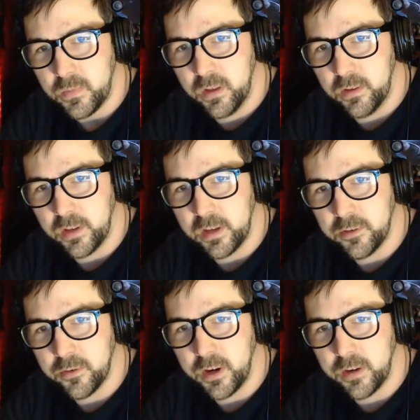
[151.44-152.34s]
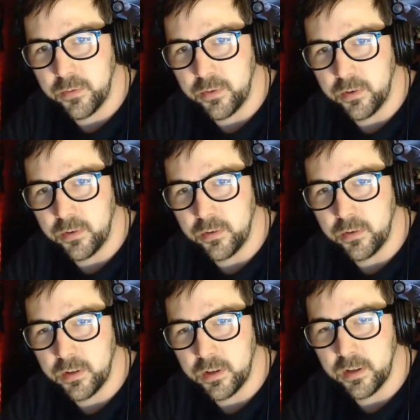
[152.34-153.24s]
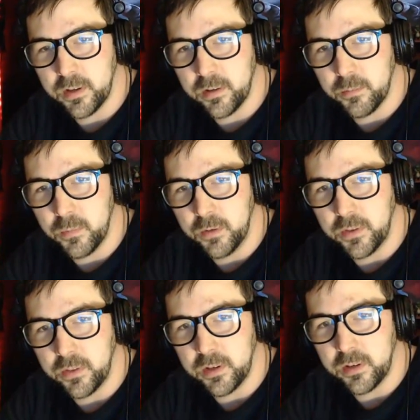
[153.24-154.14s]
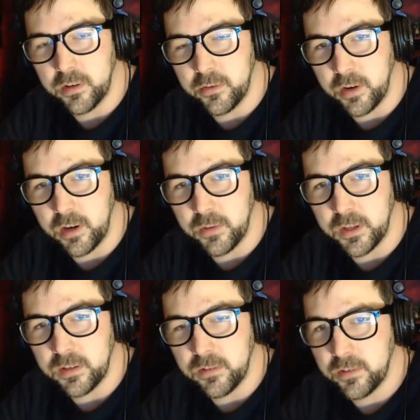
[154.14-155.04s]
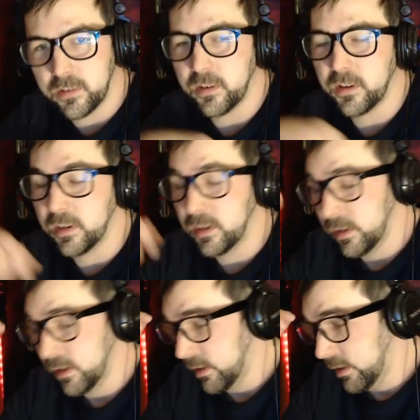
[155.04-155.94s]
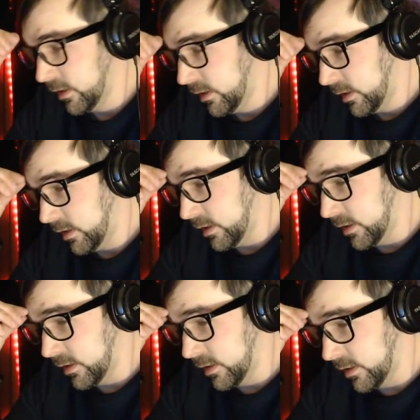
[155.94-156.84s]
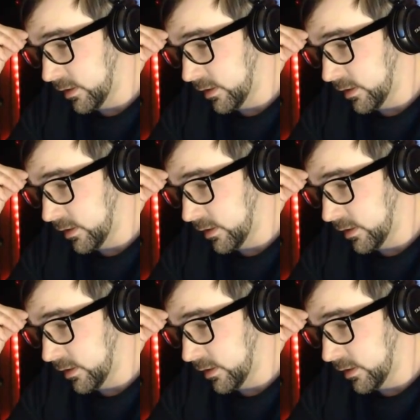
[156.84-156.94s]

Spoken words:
is at a drive-thru movie theater, drive-in, sorry. And